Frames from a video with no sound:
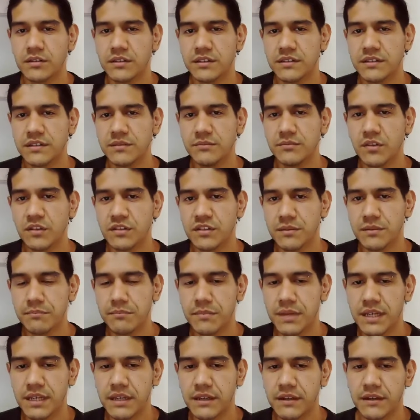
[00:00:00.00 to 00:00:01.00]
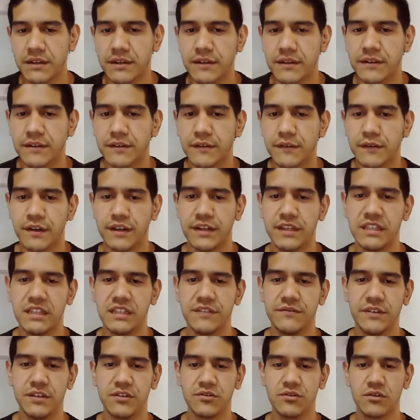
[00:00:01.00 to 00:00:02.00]
Autism doesn't make an
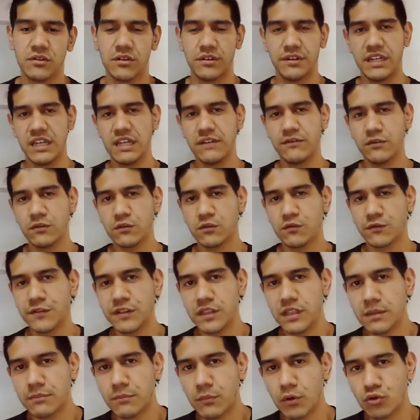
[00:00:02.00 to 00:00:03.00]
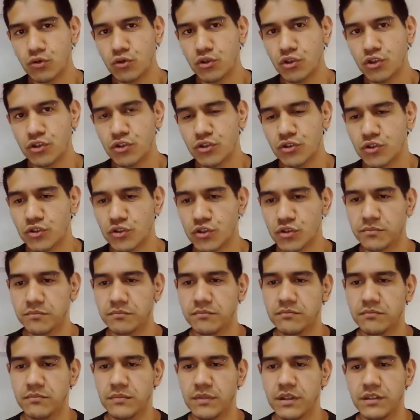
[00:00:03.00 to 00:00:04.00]
individual unable to feel emotions.
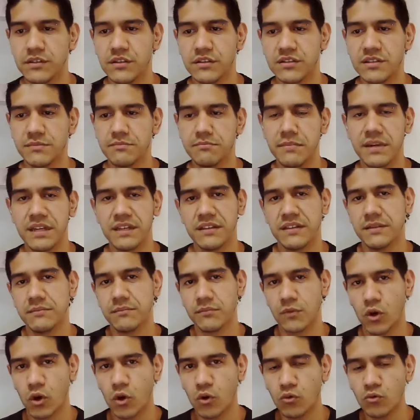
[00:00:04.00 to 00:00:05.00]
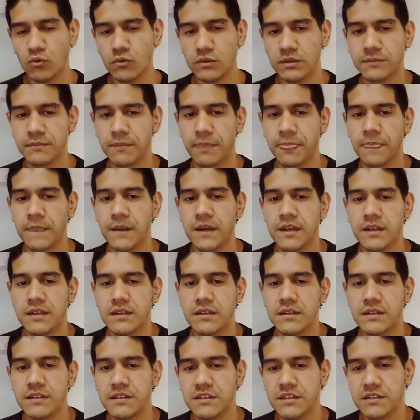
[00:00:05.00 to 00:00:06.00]
It doesn't make them cold.
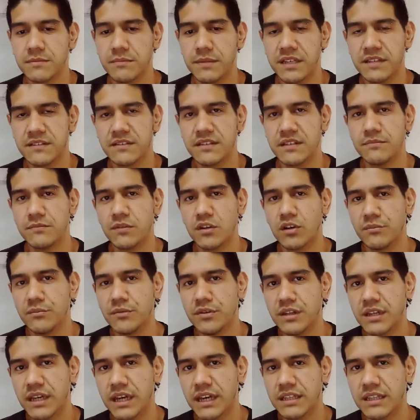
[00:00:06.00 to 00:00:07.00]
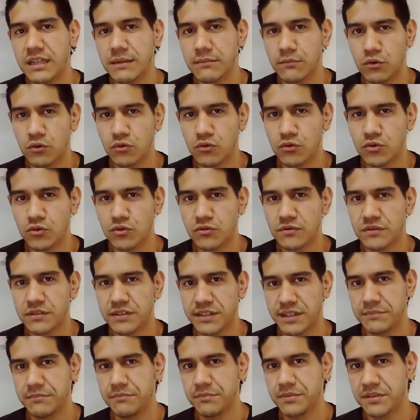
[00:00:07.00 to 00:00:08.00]
It just makes them communicate
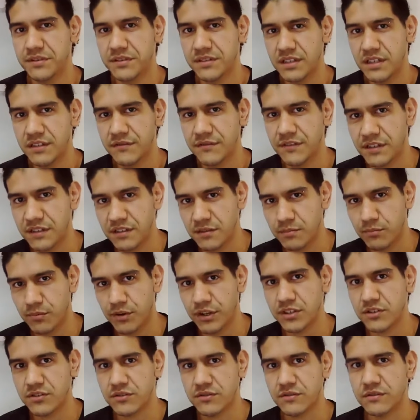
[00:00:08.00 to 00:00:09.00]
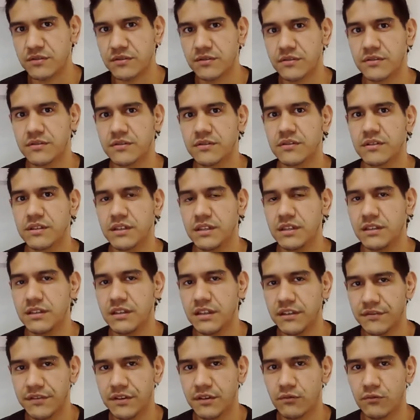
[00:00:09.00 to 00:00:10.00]
emotions and perceive expressions in
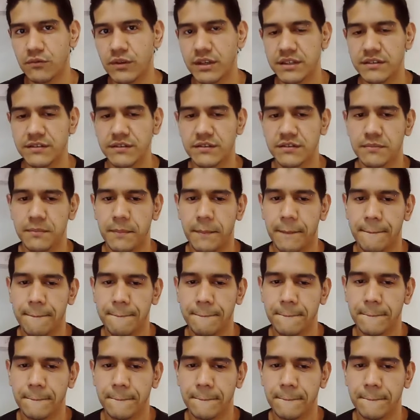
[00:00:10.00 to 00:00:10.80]
different ways.